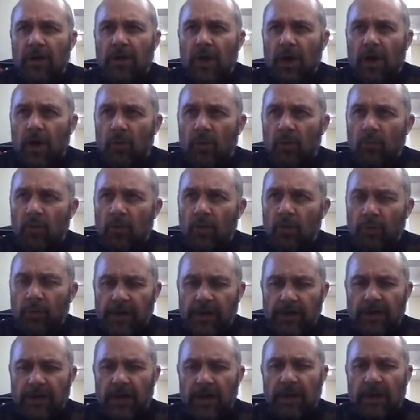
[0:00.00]
And what
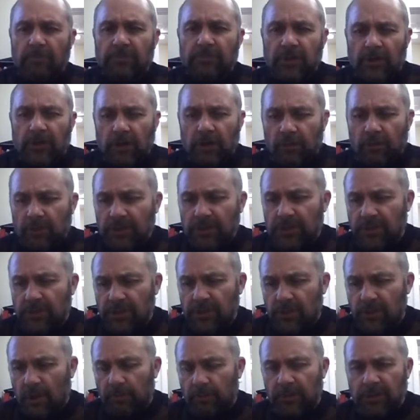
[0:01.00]
we aim to do is
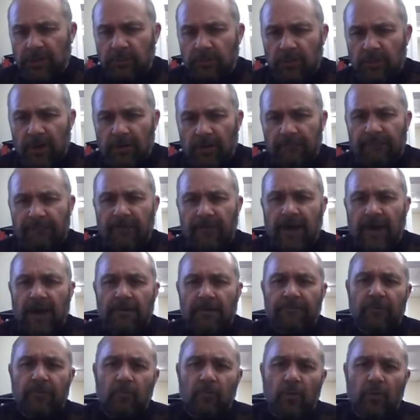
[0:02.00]
stop the spread of fire
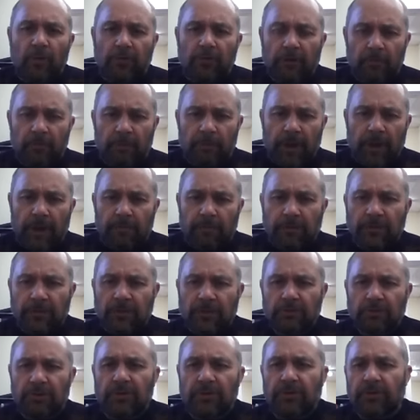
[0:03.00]
from one compartment
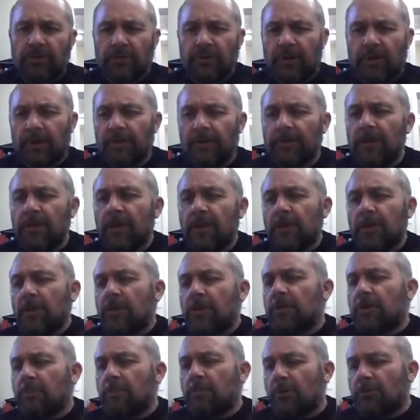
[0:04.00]
to another.
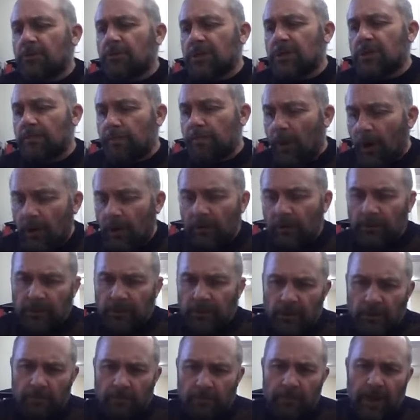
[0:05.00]
The most
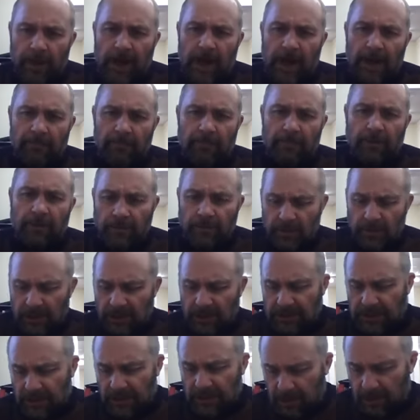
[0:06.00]
important compartment
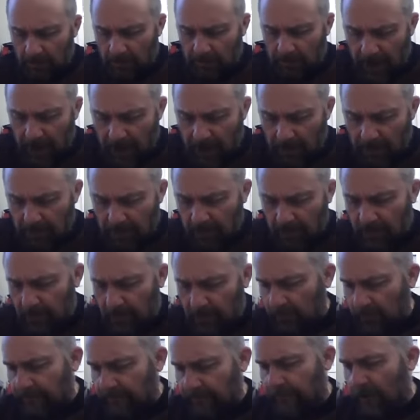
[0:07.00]
is the compartment
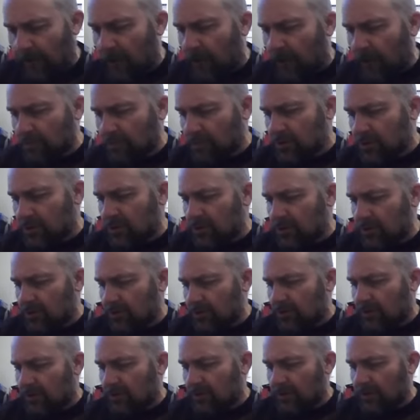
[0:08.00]
that forms
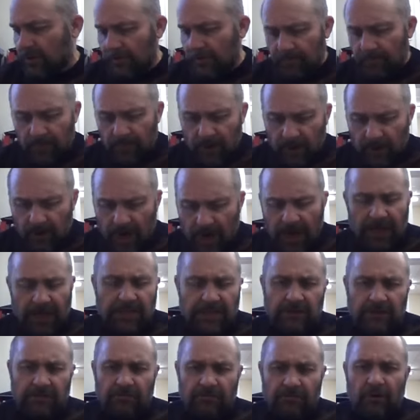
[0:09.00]
your
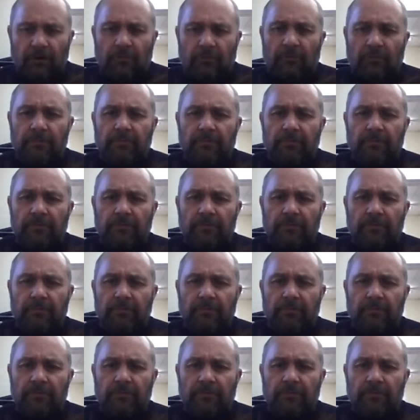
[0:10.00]
exit route